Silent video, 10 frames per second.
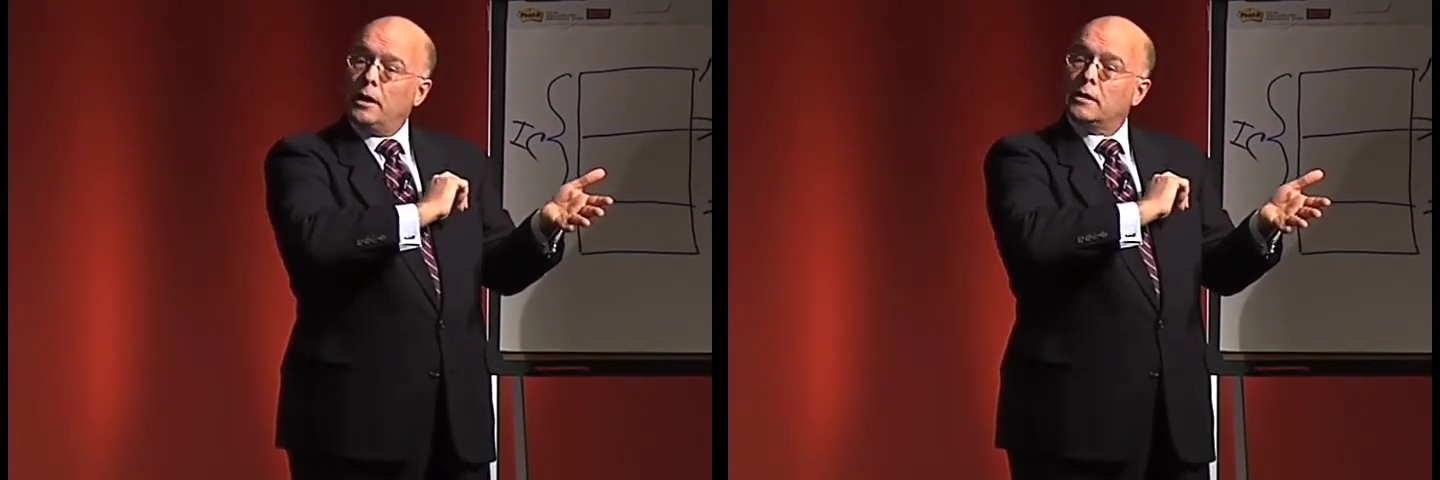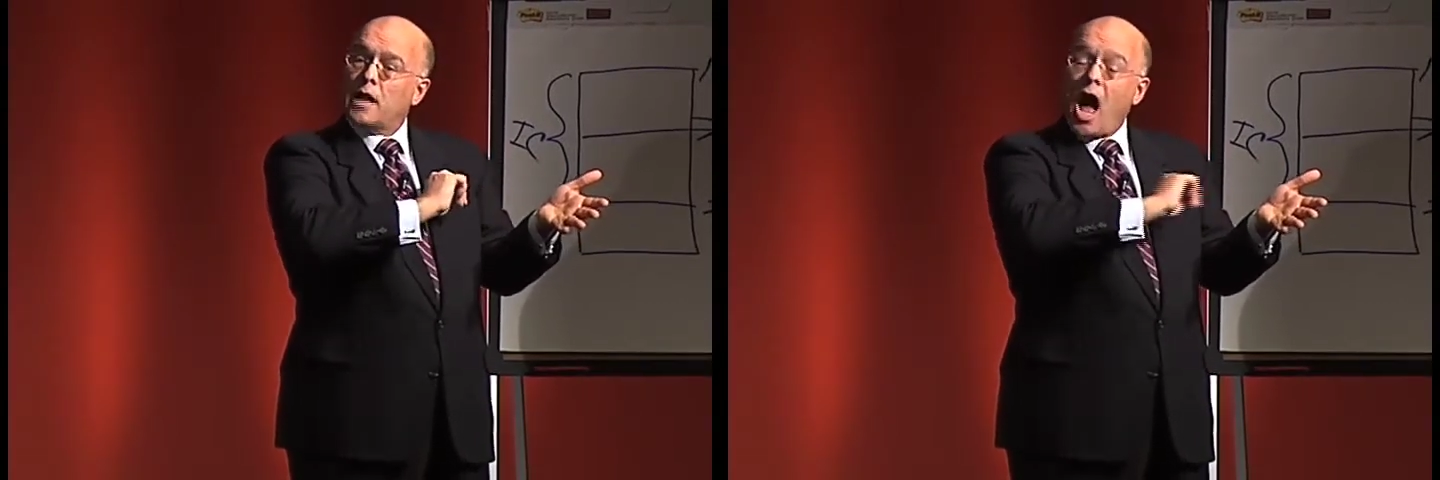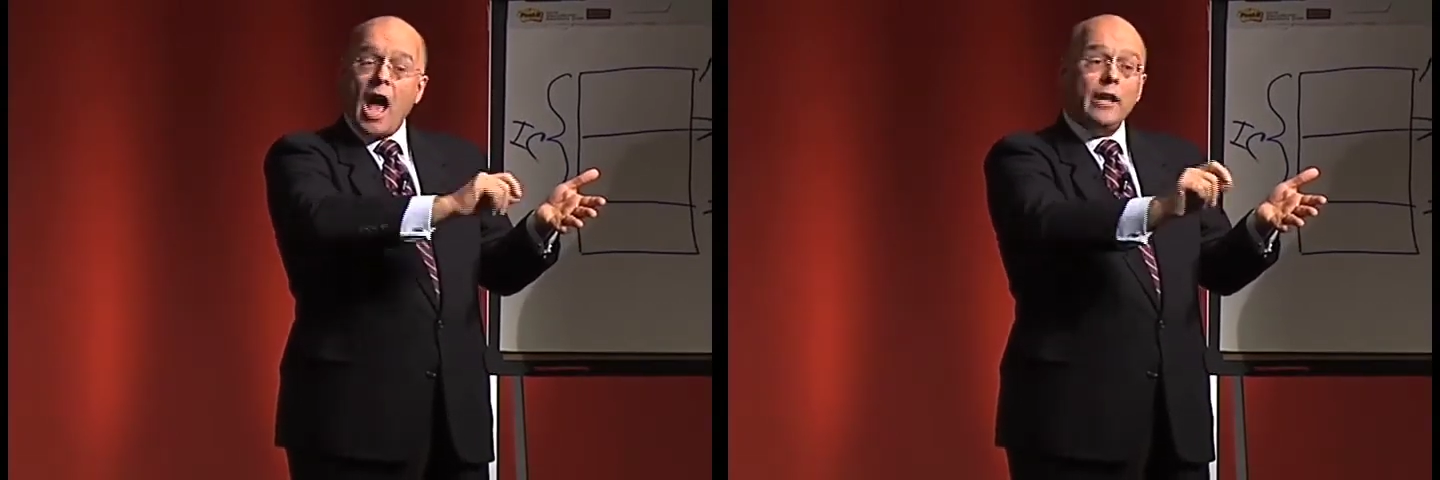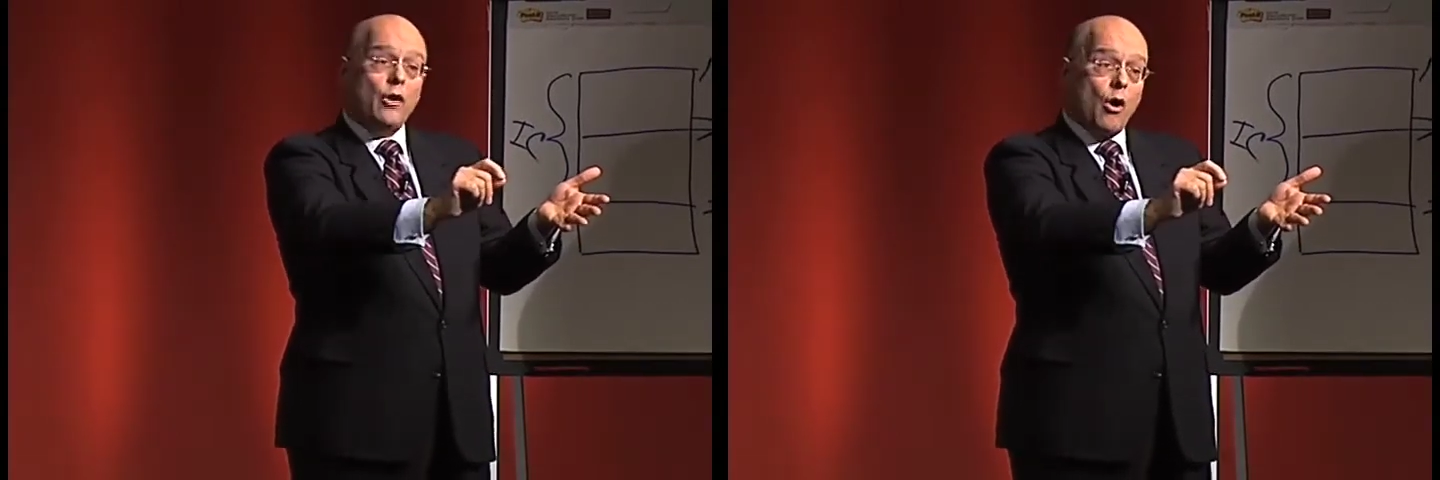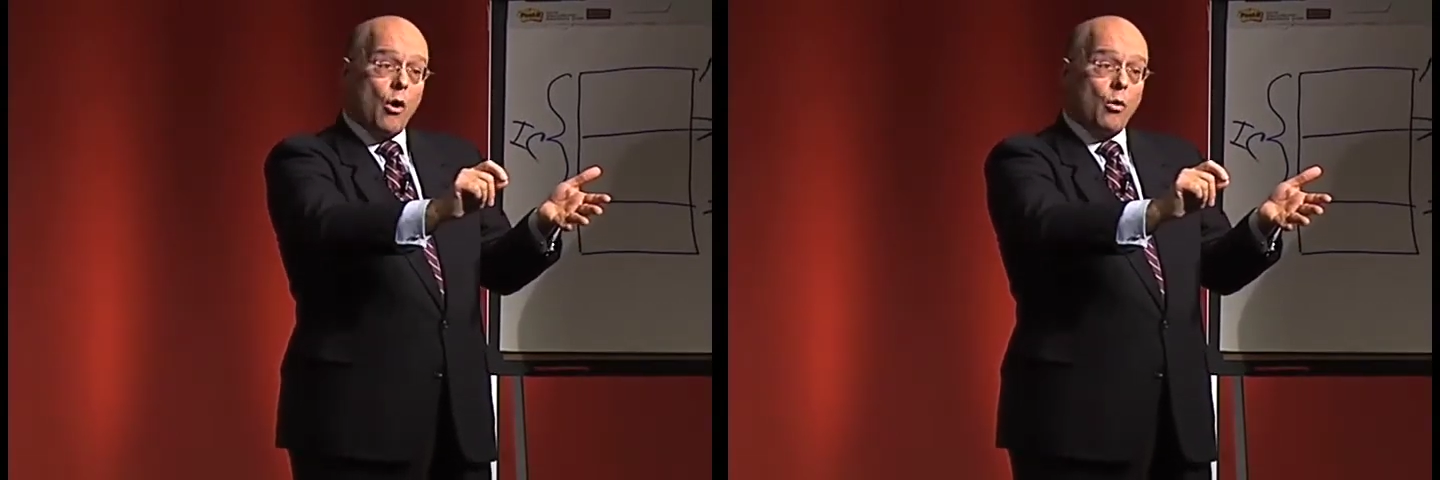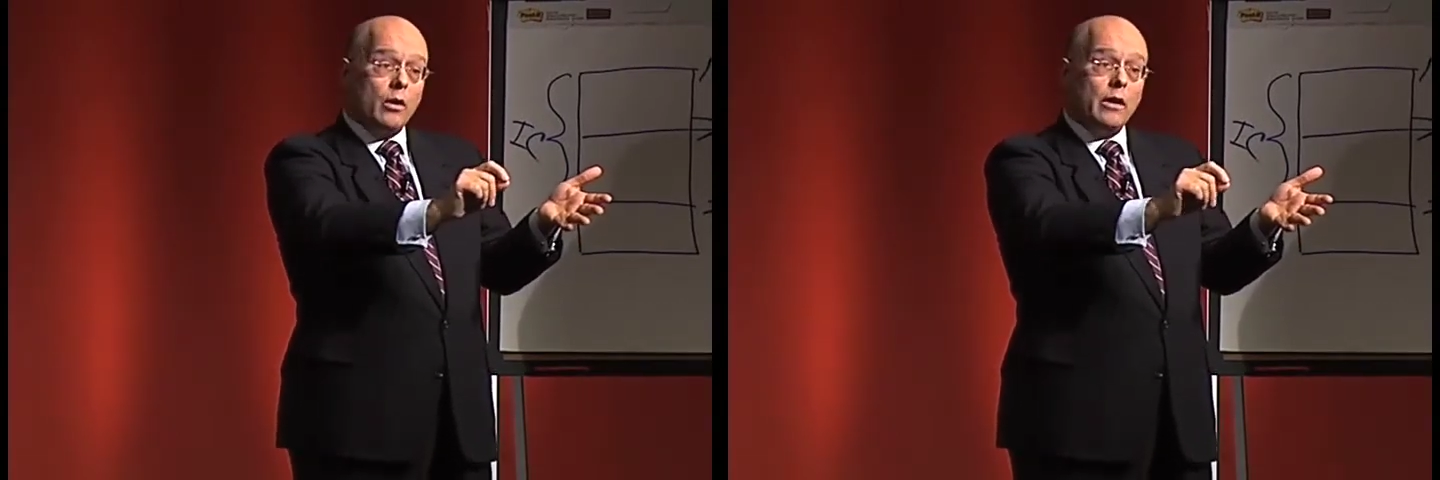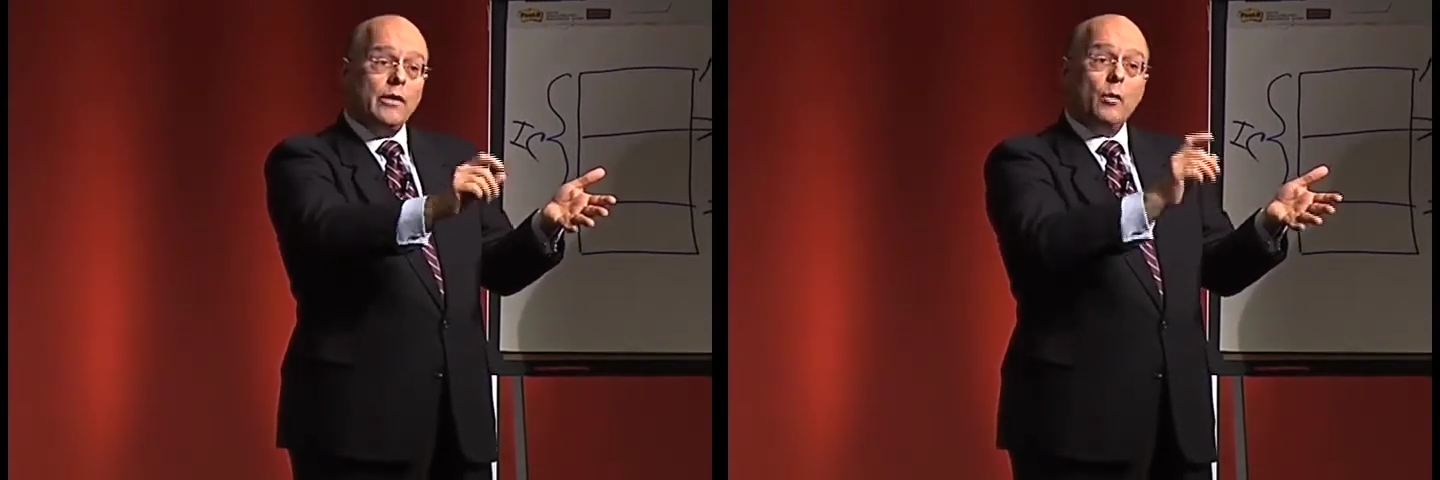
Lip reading: Because I know